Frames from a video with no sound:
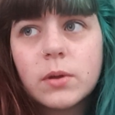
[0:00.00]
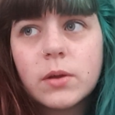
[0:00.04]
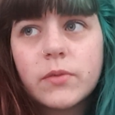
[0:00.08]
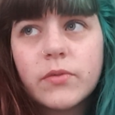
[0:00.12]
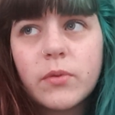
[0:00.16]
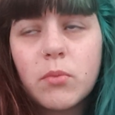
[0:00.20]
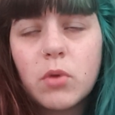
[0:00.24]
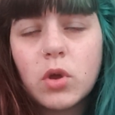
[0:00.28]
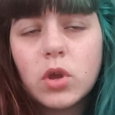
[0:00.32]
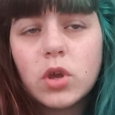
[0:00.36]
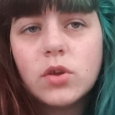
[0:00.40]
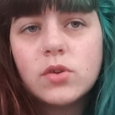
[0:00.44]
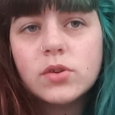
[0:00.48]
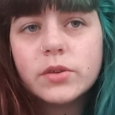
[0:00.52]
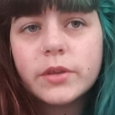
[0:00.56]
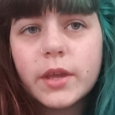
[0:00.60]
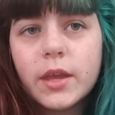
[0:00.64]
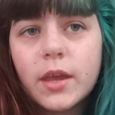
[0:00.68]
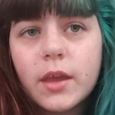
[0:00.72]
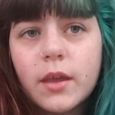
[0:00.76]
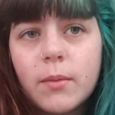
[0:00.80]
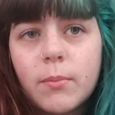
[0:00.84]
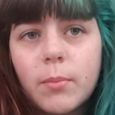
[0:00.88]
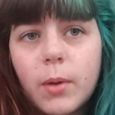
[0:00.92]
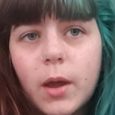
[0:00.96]
I'm not using
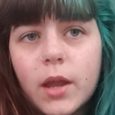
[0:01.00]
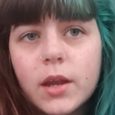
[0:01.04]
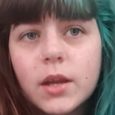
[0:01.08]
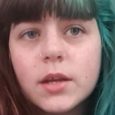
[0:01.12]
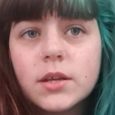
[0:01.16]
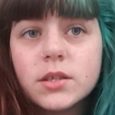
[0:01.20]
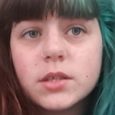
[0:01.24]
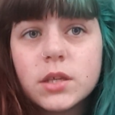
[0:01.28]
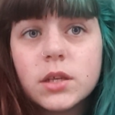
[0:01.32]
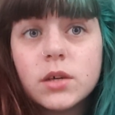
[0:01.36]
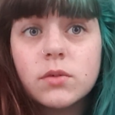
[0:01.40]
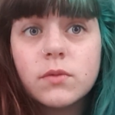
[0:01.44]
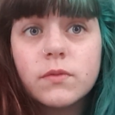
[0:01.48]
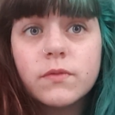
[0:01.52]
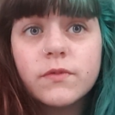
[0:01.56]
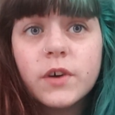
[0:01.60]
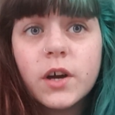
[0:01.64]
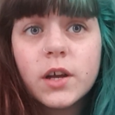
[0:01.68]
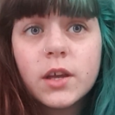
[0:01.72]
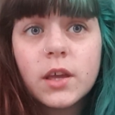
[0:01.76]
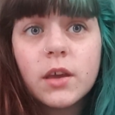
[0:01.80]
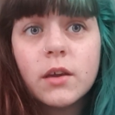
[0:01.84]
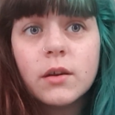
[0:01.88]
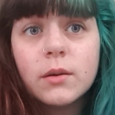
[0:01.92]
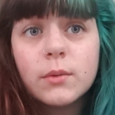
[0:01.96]
it, but I can still
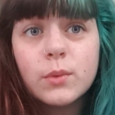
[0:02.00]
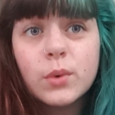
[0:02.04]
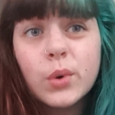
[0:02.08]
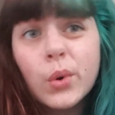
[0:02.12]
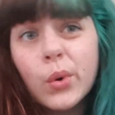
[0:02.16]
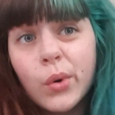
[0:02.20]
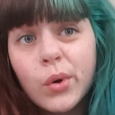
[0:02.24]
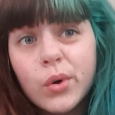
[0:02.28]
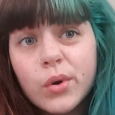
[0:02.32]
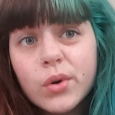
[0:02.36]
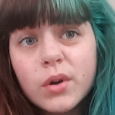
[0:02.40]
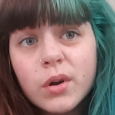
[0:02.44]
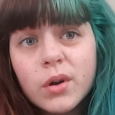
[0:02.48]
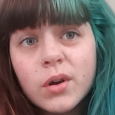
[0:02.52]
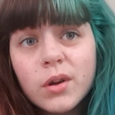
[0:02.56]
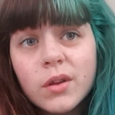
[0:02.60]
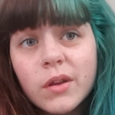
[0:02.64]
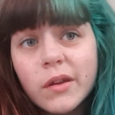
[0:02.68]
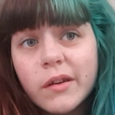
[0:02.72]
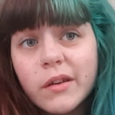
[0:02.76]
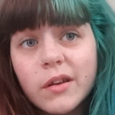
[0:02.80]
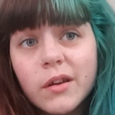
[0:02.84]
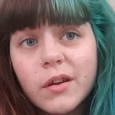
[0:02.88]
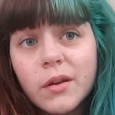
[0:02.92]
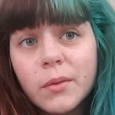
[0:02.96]
fucking walk, you
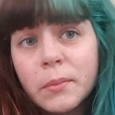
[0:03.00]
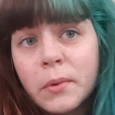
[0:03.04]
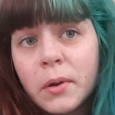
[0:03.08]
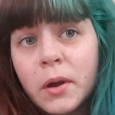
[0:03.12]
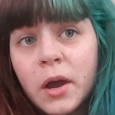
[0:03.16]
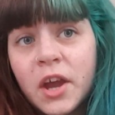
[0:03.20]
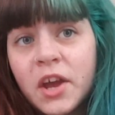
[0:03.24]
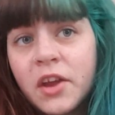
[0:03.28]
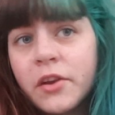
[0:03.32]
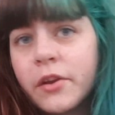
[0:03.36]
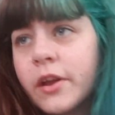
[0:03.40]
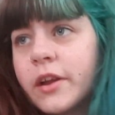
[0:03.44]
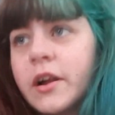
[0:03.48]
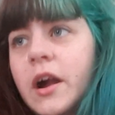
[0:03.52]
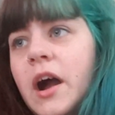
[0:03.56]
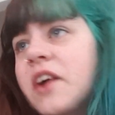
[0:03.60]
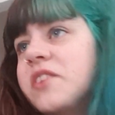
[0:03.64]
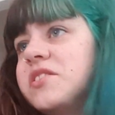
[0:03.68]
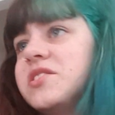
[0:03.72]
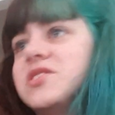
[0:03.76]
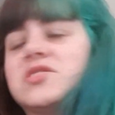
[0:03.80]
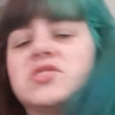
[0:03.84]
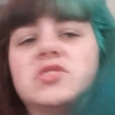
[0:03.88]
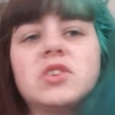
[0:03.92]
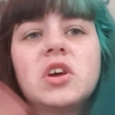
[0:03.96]
know. I don't
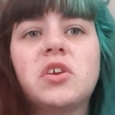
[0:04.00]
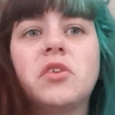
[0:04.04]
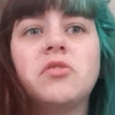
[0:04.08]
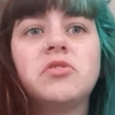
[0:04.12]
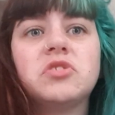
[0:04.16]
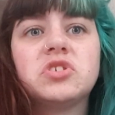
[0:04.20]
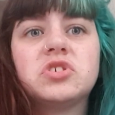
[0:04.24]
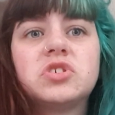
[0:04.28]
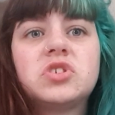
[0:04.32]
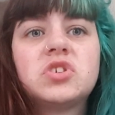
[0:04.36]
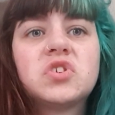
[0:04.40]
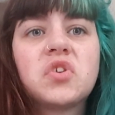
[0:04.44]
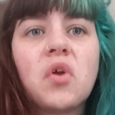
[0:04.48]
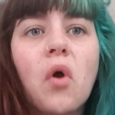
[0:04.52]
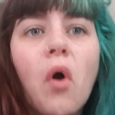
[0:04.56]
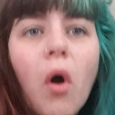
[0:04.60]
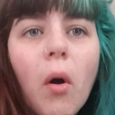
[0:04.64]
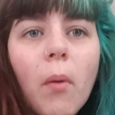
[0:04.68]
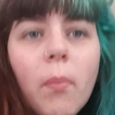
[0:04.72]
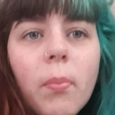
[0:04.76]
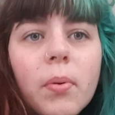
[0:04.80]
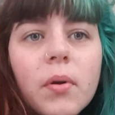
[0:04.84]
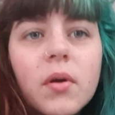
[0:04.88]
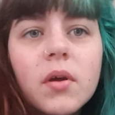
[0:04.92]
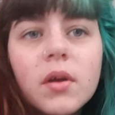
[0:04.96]
just
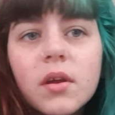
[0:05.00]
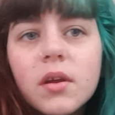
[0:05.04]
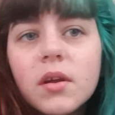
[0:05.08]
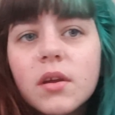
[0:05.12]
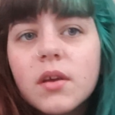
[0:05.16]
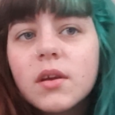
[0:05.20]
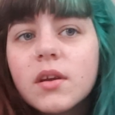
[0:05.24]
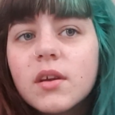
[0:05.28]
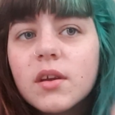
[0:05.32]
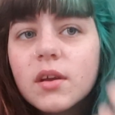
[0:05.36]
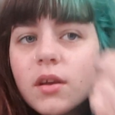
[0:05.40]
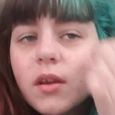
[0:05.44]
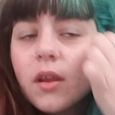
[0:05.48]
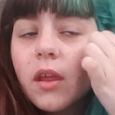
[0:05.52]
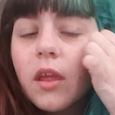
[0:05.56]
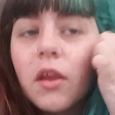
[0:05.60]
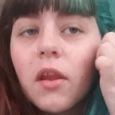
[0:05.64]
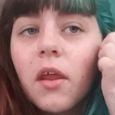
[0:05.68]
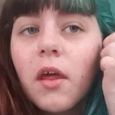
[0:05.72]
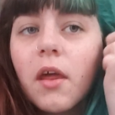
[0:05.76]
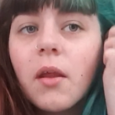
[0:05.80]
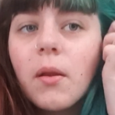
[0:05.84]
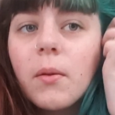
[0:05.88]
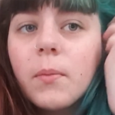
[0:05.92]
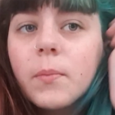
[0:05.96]
stop, you
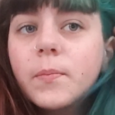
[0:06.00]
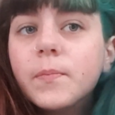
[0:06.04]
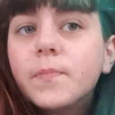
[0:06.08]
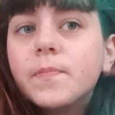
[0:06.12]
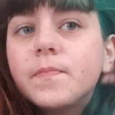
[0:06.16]
know.